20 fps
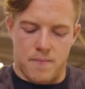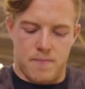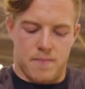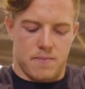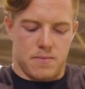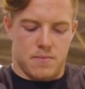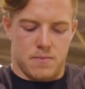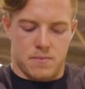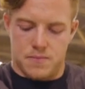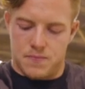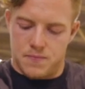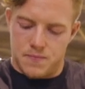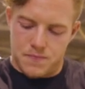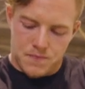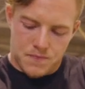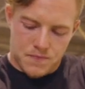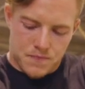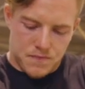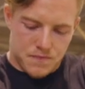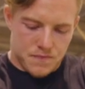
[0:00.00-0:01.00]

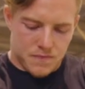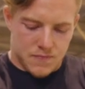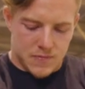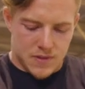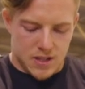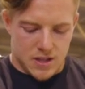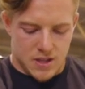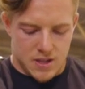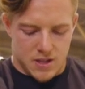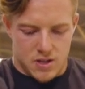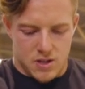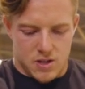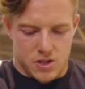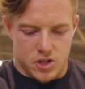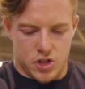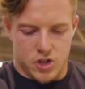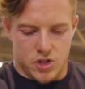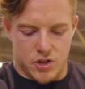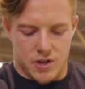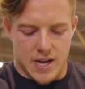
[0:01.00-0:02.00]
I'll
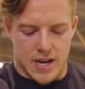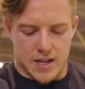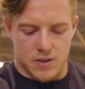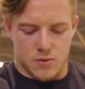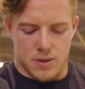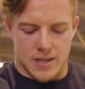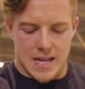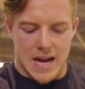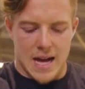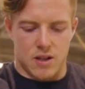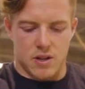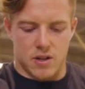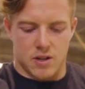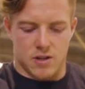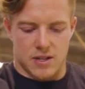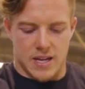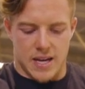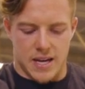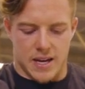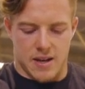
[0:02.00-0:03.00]
show you guys what that
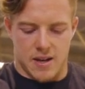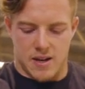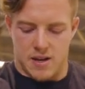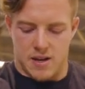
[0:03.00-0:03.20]
looks like.